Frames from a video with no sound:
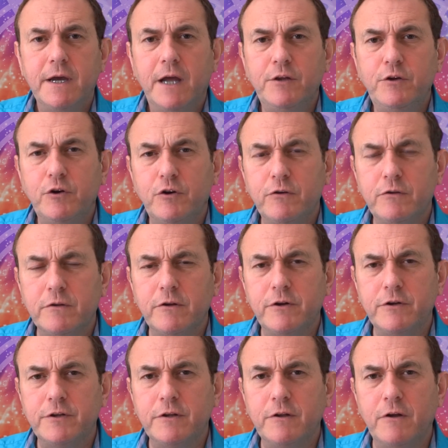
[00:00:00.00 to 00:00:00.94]
And you could
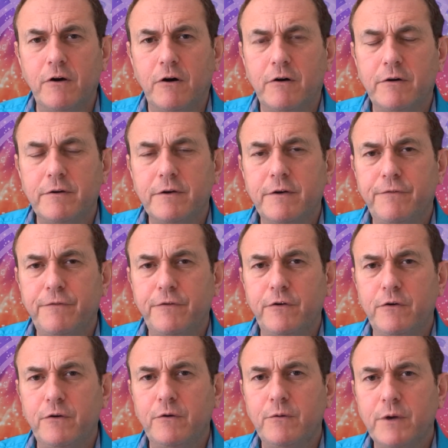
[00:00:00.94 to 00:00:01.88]
learn a lot if
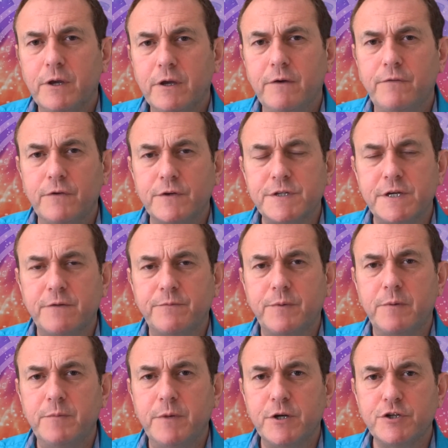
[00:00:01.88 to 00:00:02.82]
you give yourself
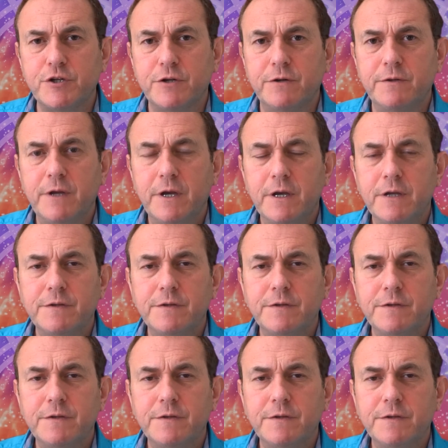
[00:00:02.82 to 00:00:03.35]
permission